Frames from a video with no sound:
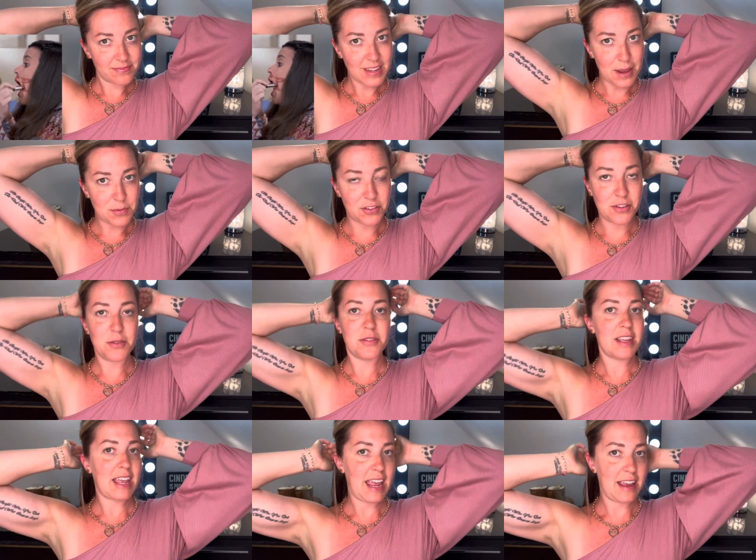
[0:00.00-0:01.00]
I'm just
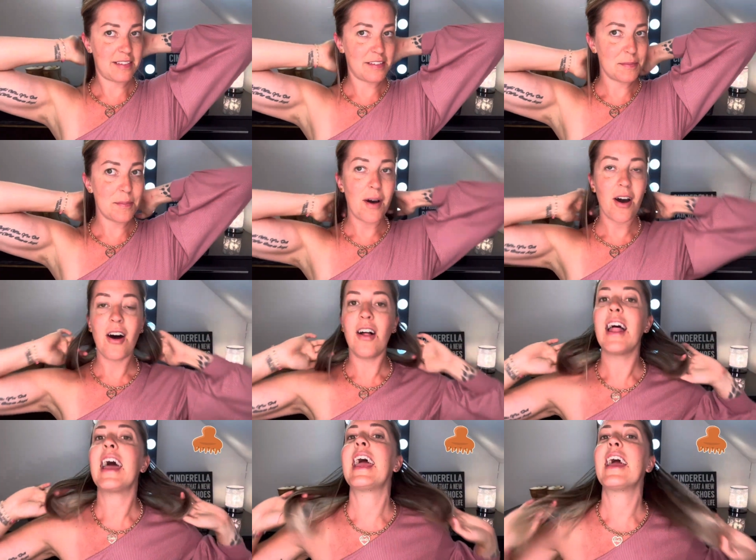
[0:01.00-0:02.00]
using a
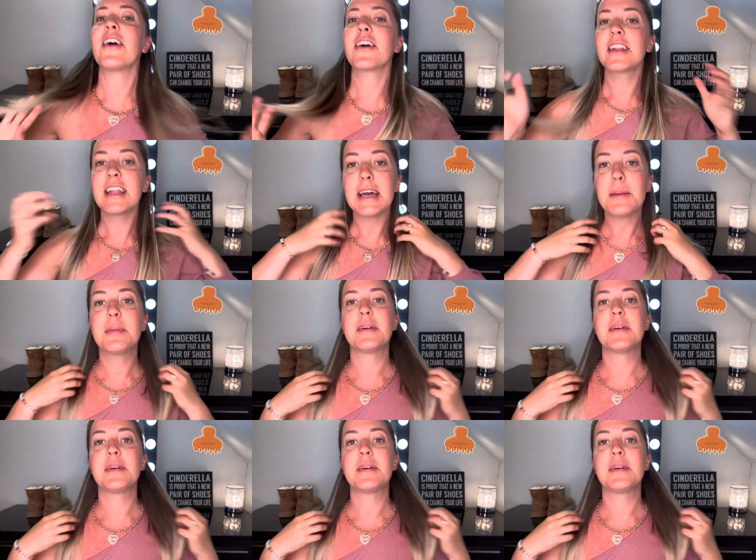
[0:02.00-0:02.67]
small hair clip.